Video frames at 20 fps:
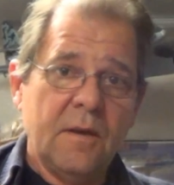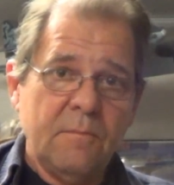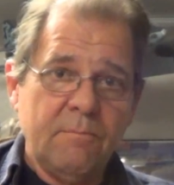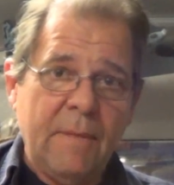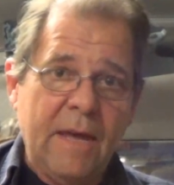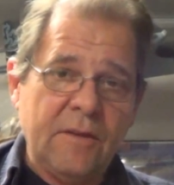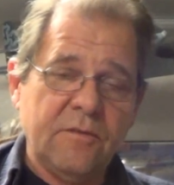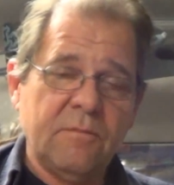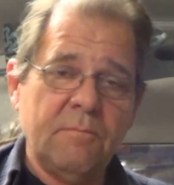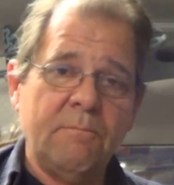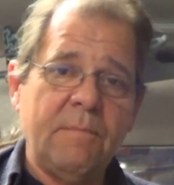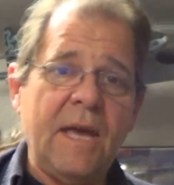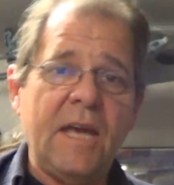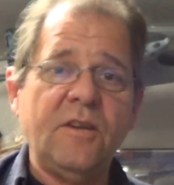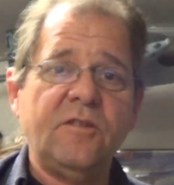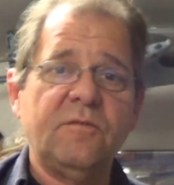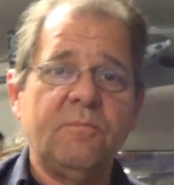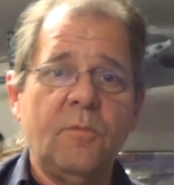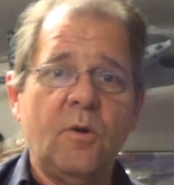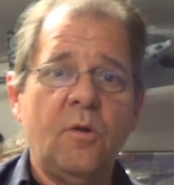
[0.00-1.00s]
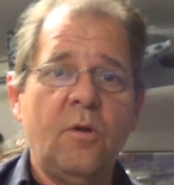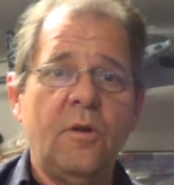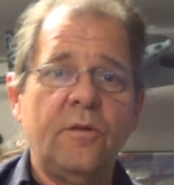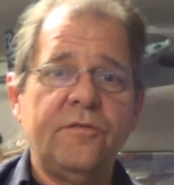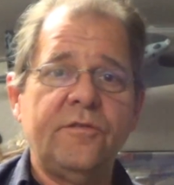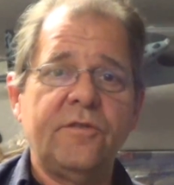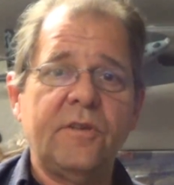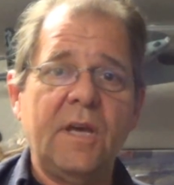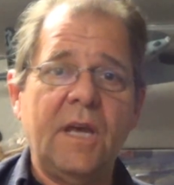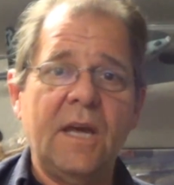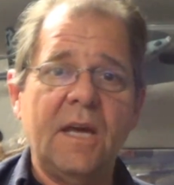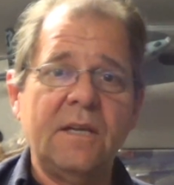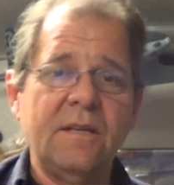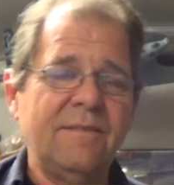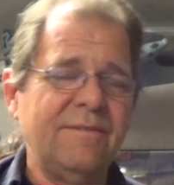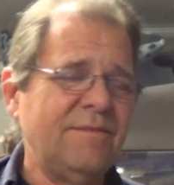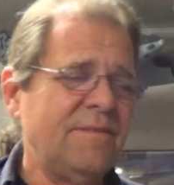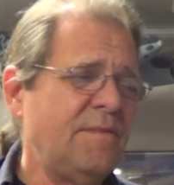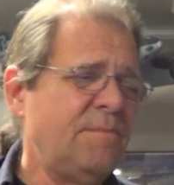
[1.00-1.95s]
make some base molds, and